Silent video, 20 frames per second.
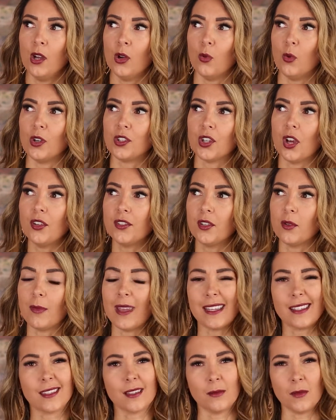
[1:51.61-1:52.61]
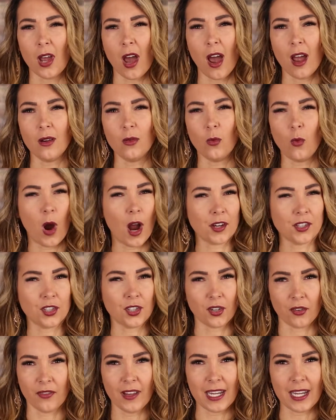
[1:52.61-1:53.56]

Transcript: which also makes them not watch your